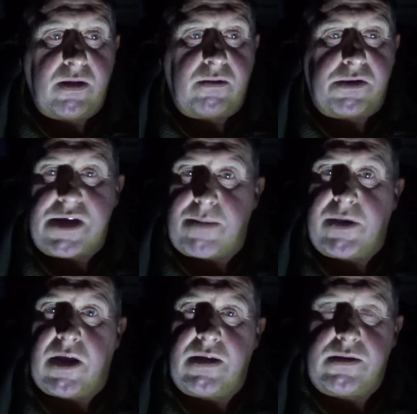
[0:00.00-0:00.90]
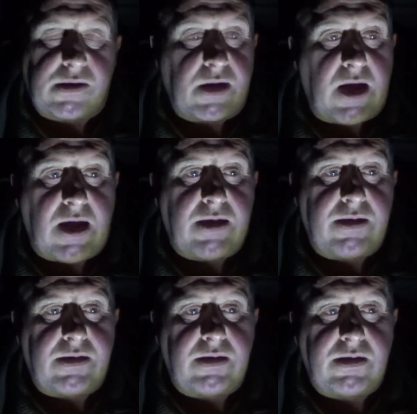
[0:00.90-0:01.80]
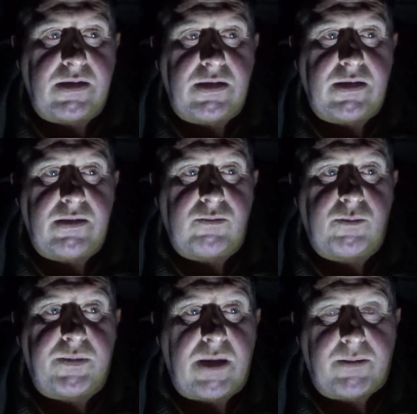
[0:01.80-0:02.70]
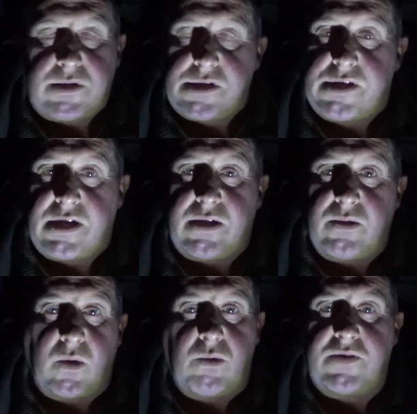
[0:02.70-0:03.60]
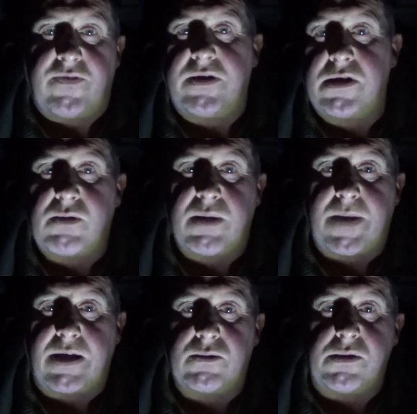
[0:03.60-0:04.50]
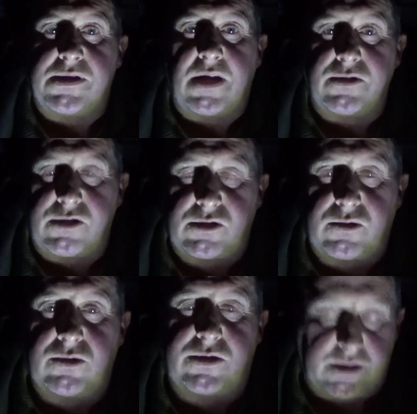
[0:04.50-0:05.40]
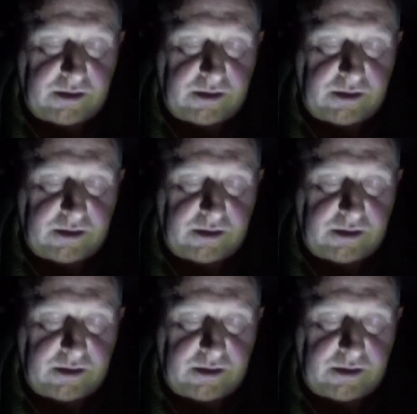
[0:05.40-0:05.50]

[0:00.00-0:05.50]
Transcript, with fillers: you know, snap lights, and he would be able to see, always find his way back to his tent should